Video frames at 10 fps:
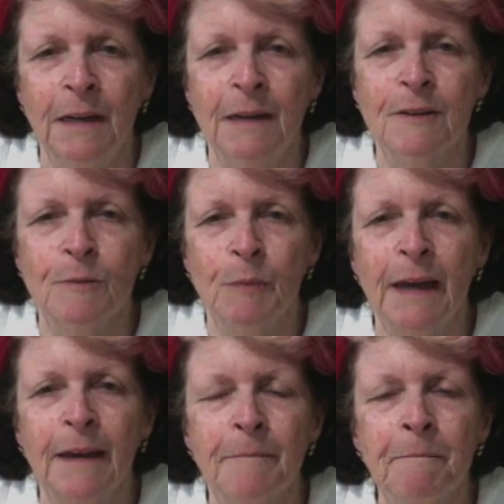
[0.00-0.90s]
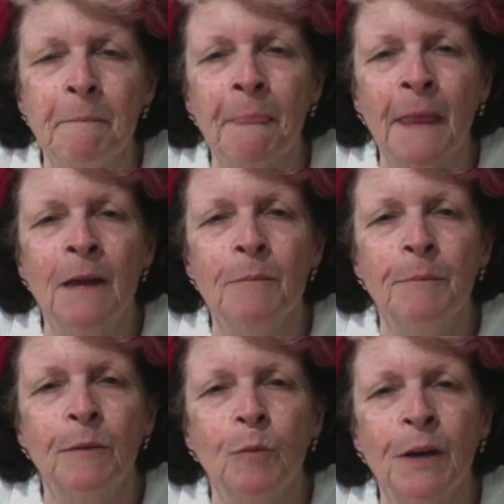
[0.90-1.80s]
to make it. But
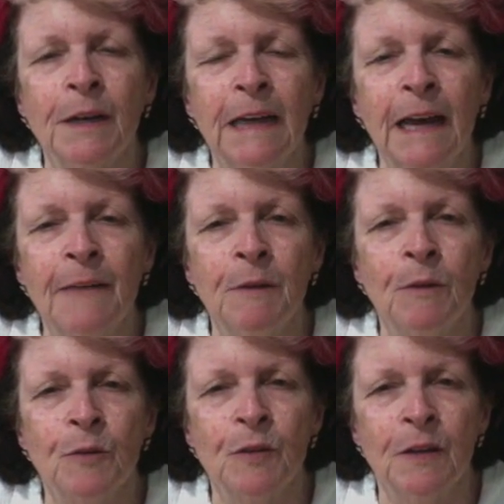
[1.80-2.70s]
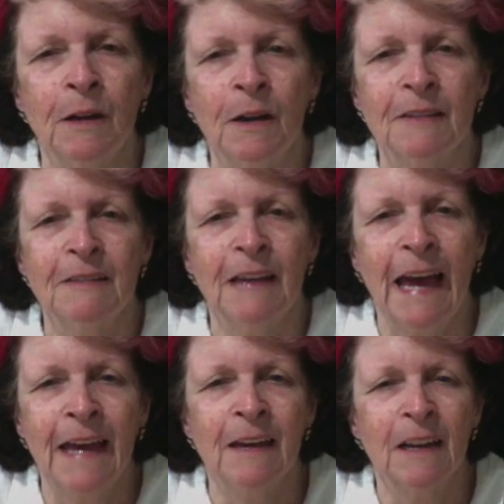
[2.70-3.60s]
what it gave me was a nice,
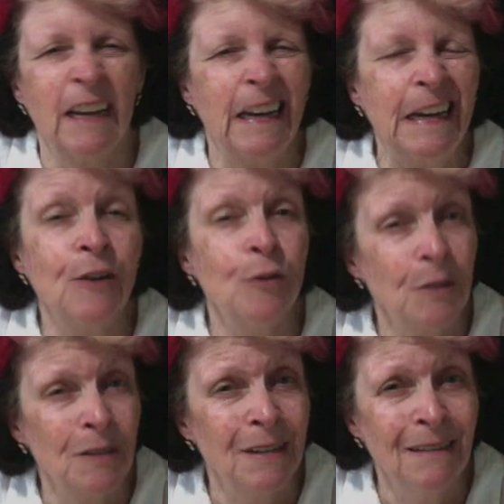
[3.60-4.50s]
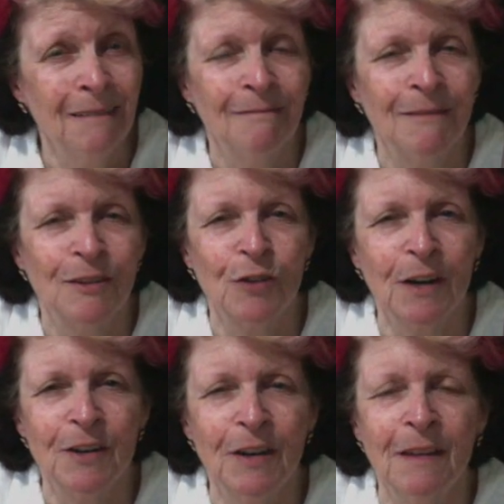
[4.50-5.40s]
angular, interesting
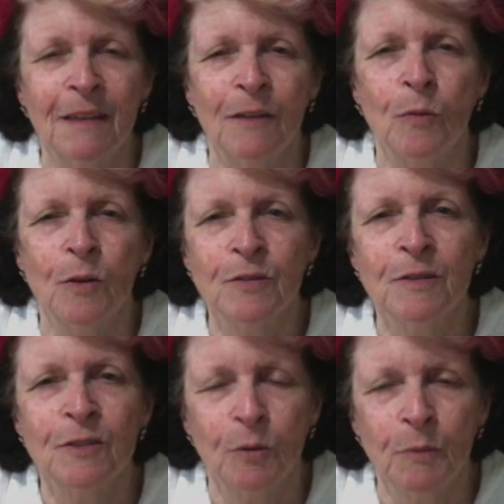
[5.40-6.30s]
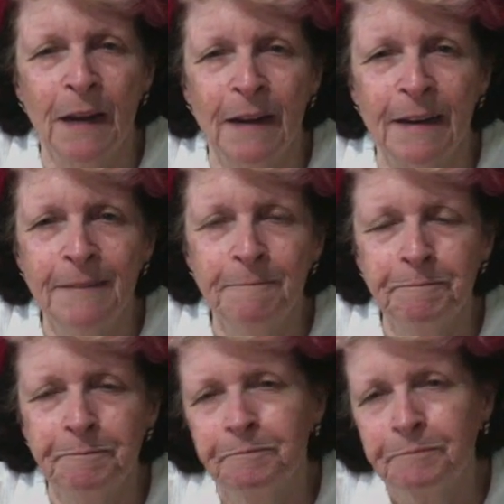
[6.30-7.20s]
structure that wasn't dominating.
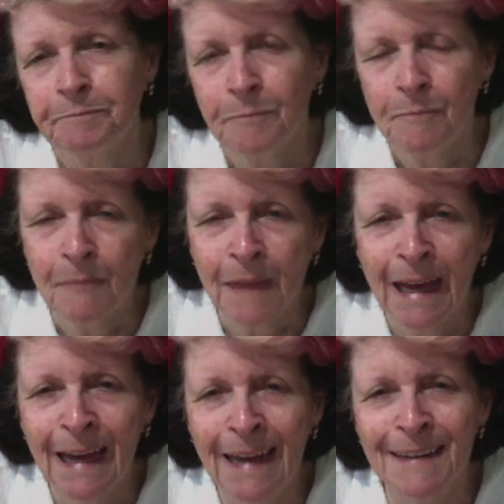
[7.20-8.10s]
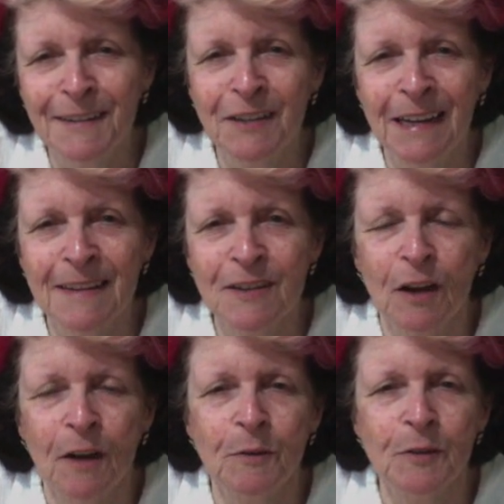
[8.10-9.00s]
In a sense, I
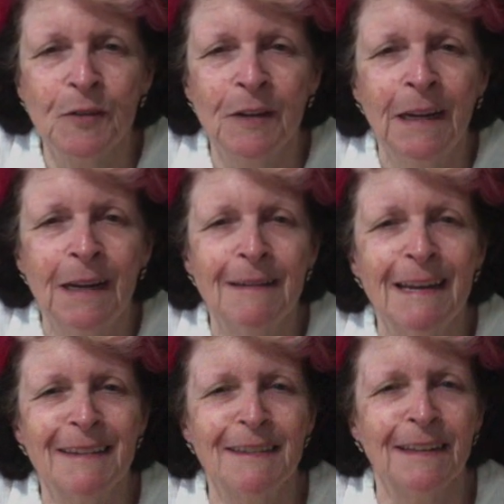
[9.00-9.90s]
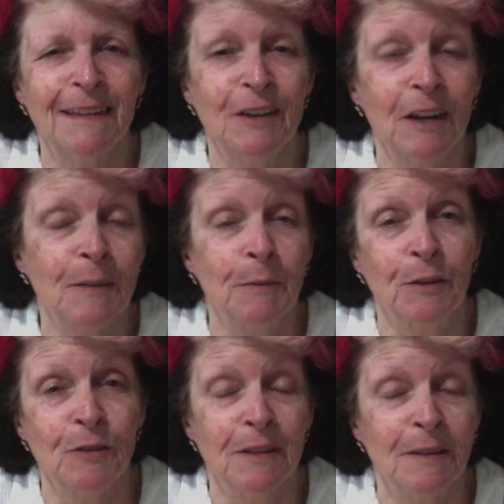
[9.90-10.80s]
was testing the judge
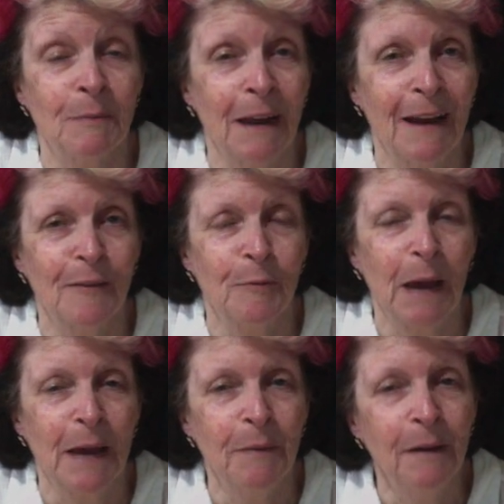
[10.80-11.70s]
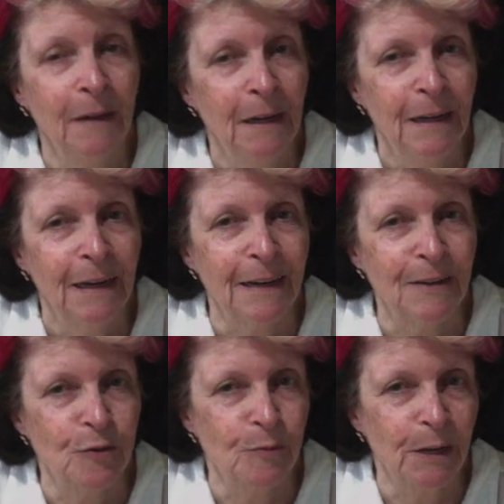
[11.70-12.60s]
because it's made out of paper. It
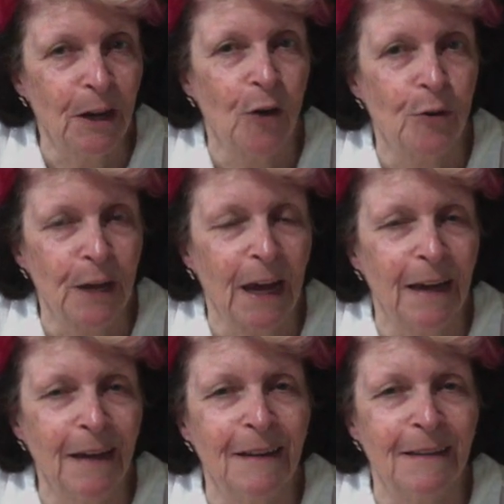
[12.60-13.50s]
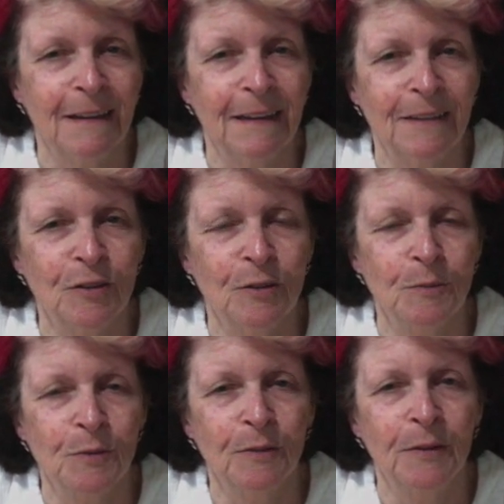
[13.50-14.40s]
should be okay in terms of